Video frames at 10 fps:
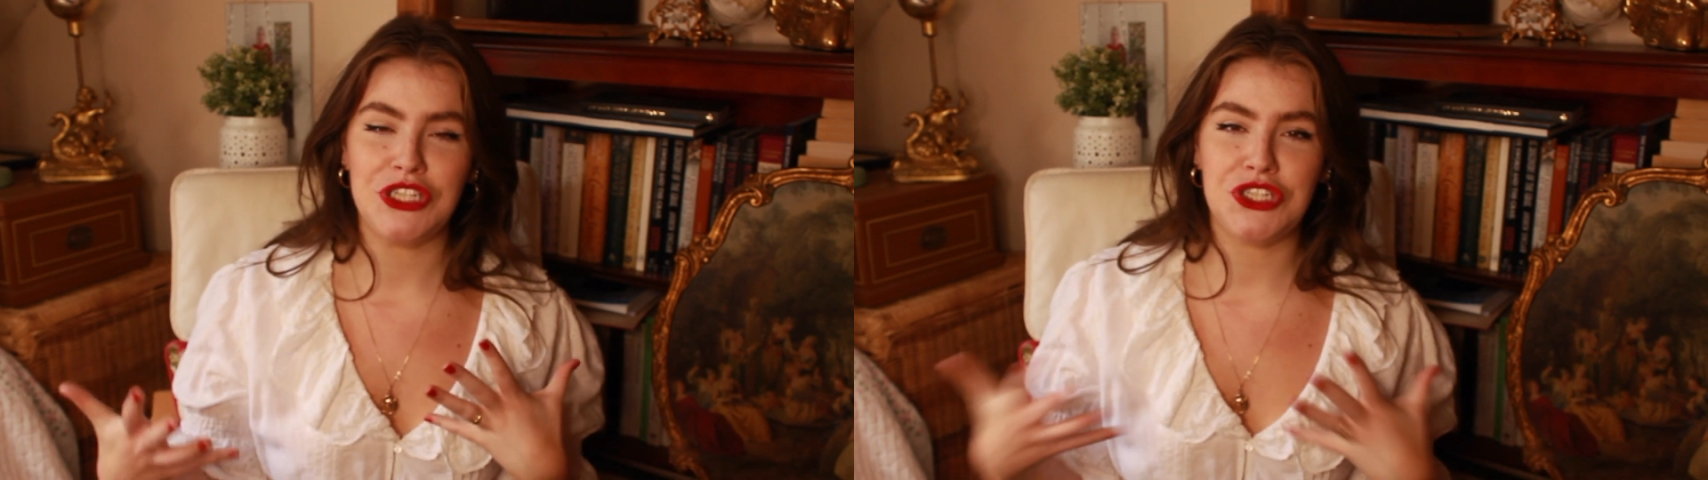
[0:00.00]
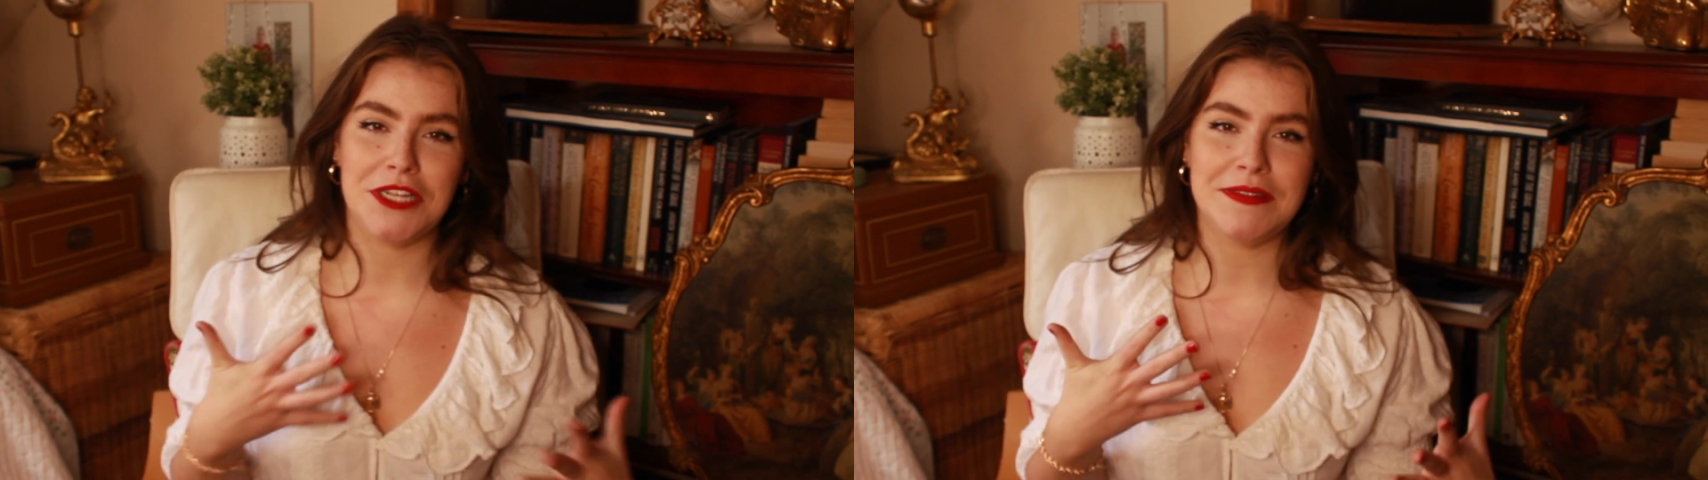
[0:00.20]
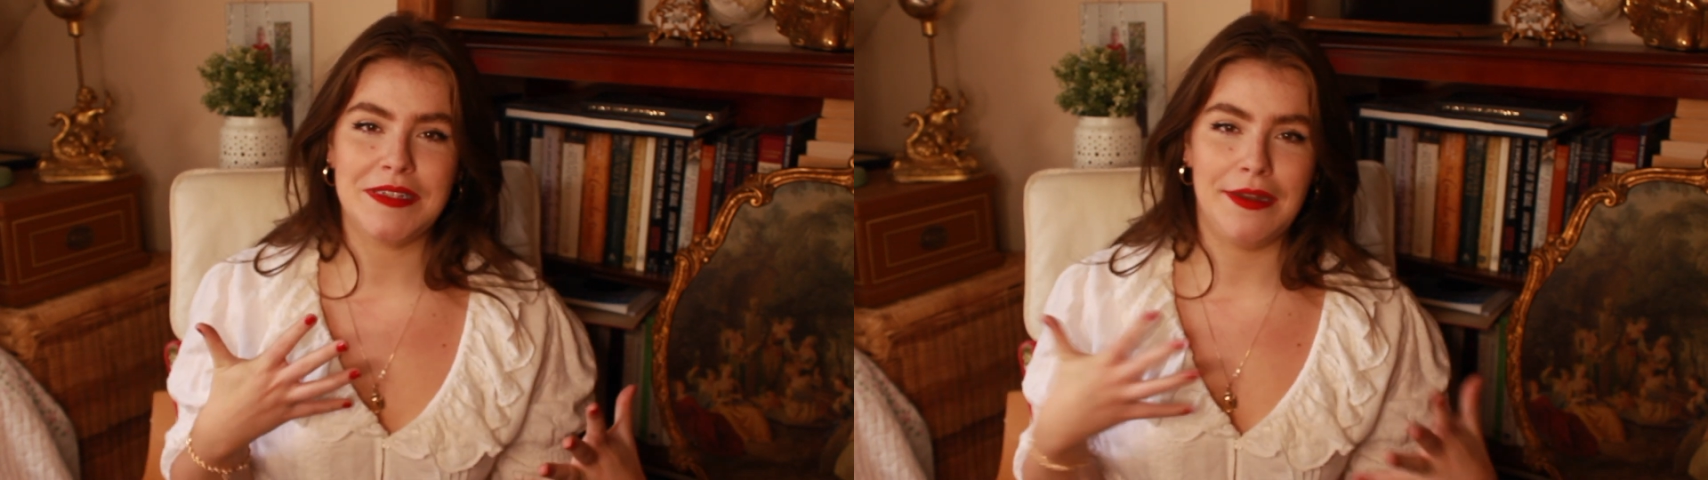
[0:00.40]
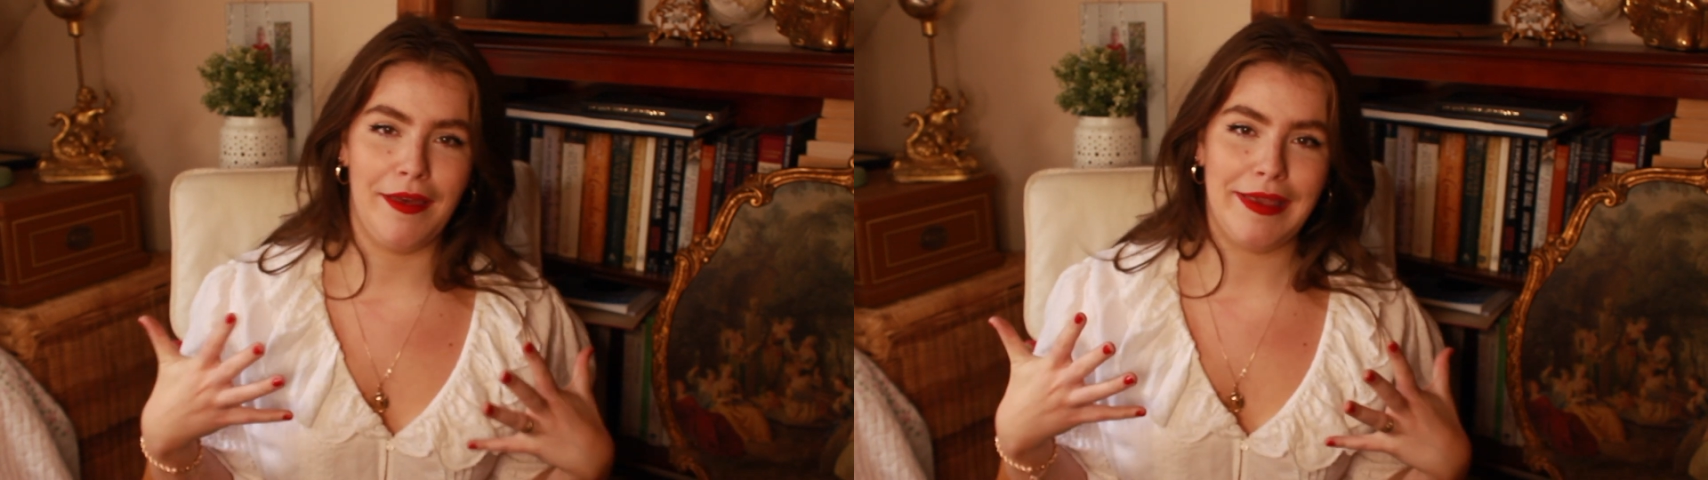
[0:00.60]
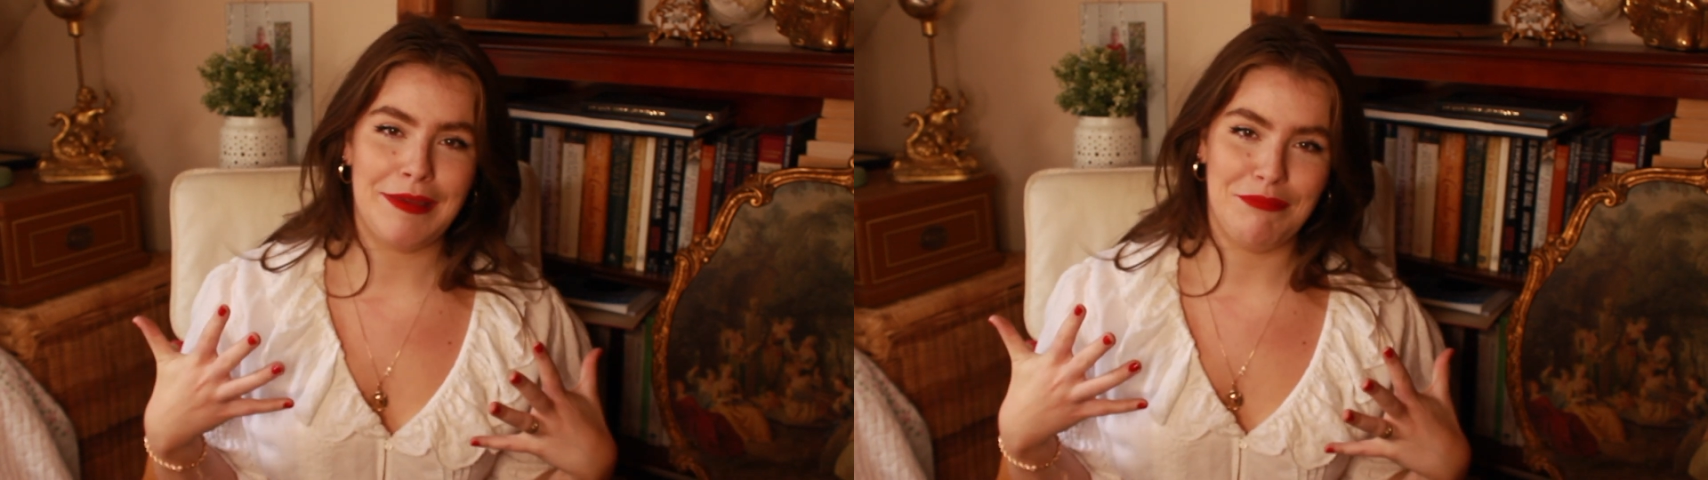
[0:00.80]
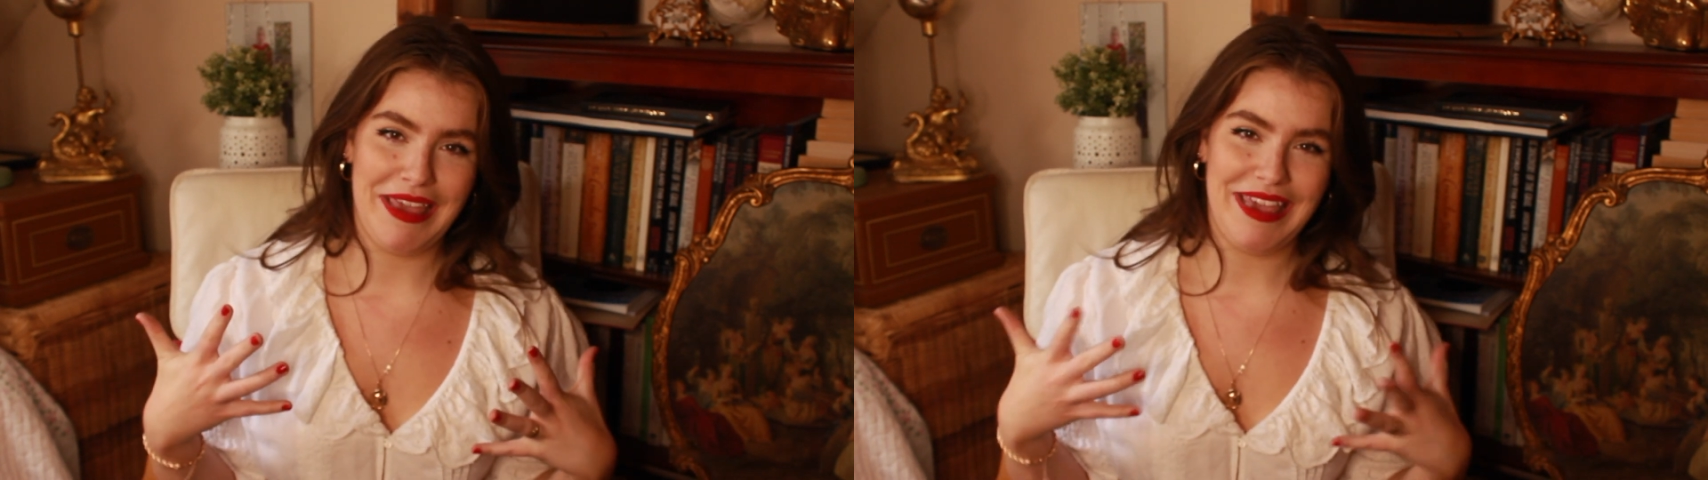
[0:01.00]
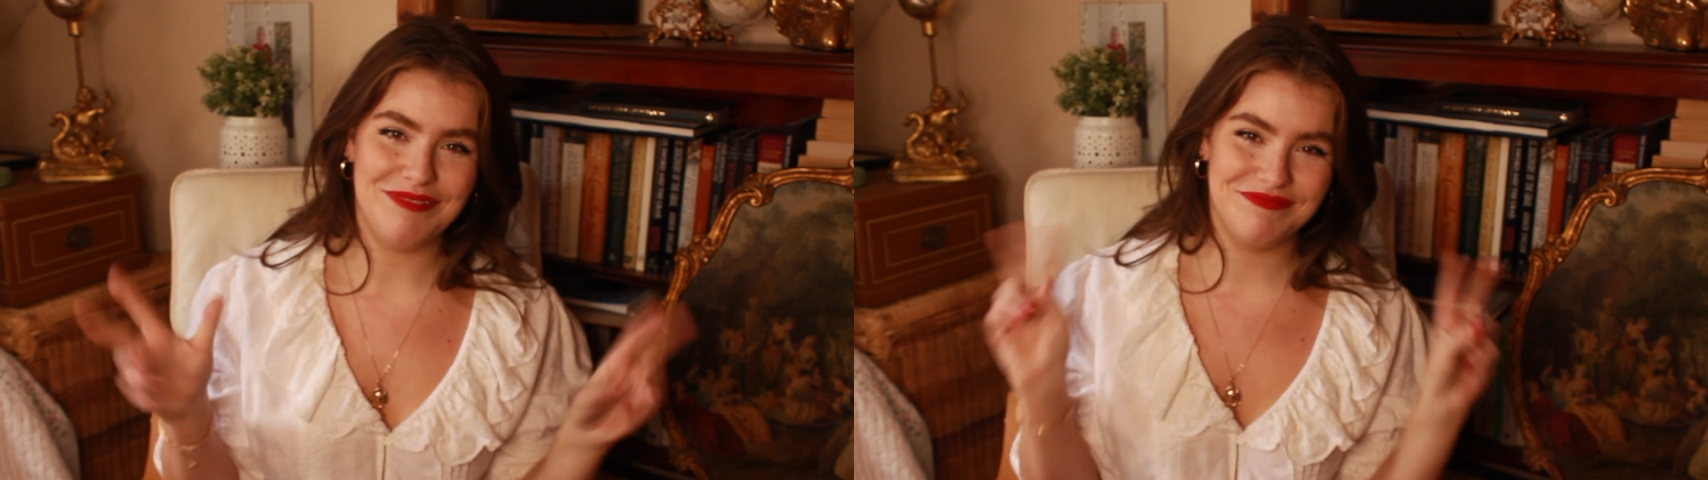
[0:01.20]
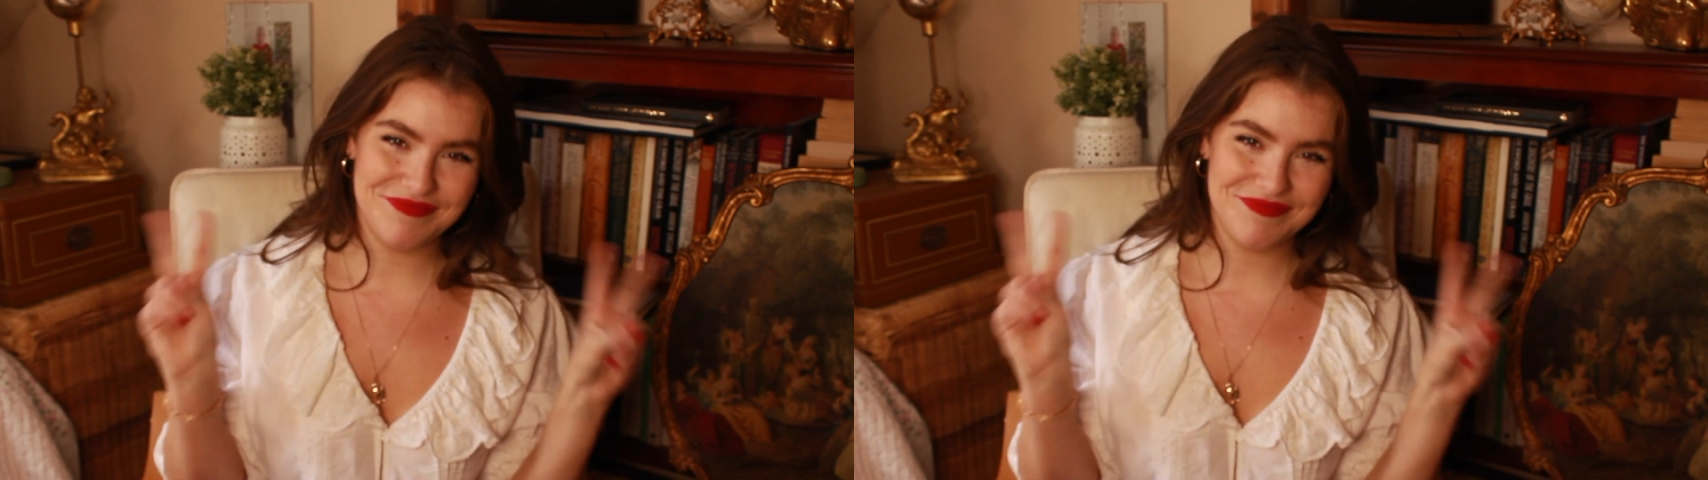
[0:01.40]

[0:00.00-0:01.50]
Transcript: just like me.